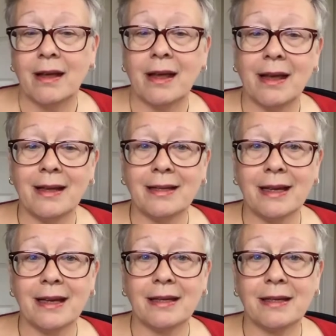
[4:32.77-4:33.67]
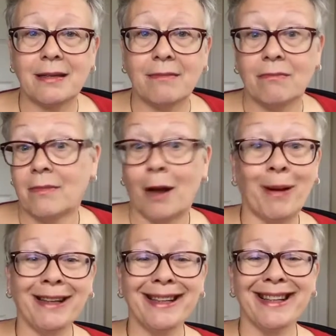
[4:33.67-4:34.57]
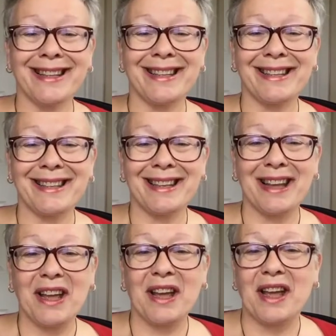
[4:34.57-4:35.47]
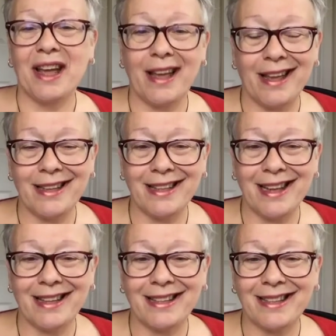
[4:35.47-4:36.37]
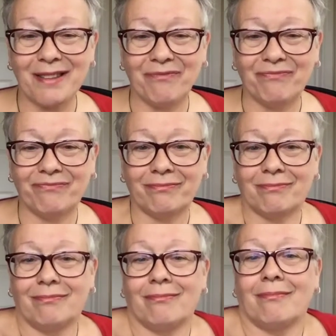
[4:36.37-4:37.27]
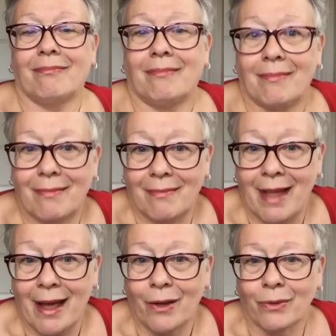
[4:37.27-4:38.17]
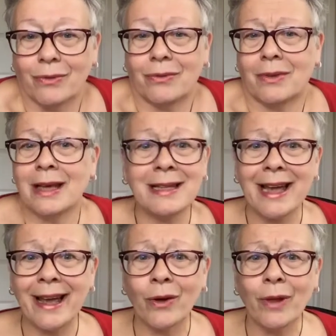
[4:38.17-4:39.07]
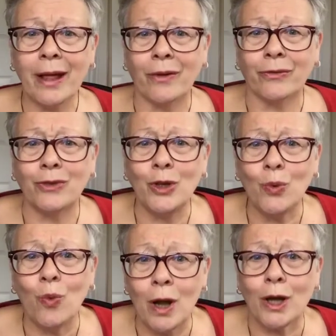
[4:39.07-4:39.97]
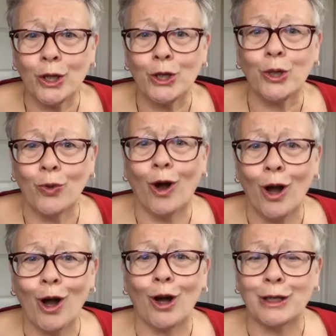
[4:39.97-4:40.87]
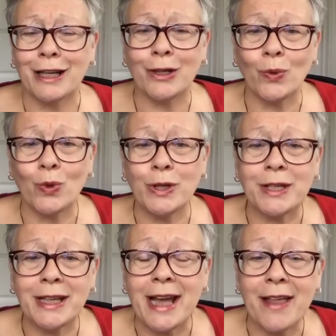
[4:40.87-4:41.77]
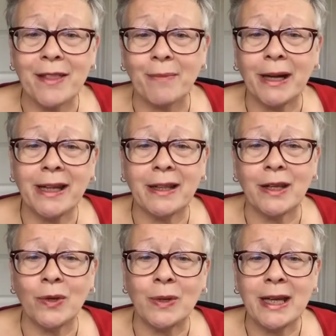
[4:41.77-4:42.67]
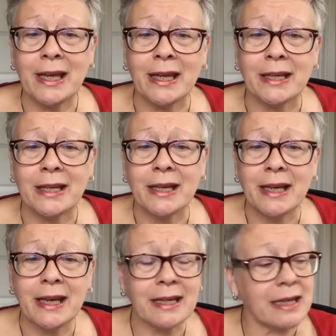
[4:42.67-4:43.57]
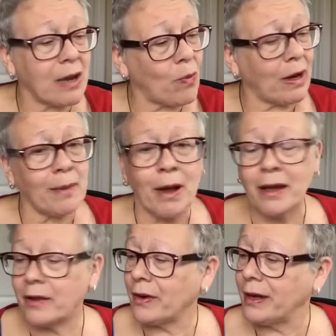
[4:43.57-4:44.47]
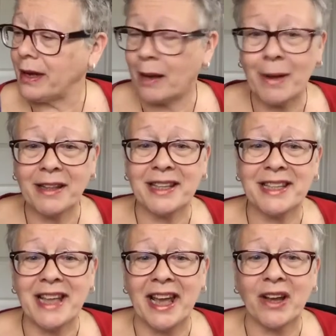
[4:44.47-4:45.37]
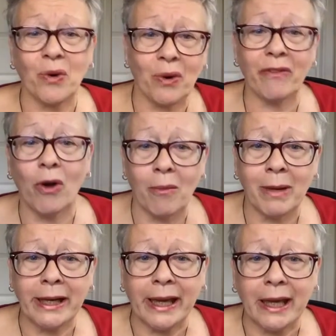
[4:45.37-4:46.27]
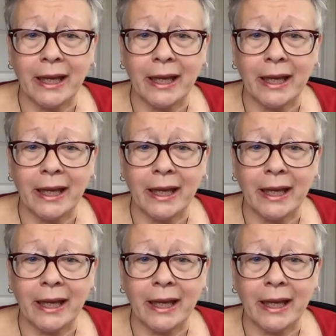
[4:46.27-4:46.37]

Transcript: Is it abundance? Is it health? Is it ill health? Do you work too hard in order to get the money that you need? Is it, well, I'm either, I'm either sick or I've got money.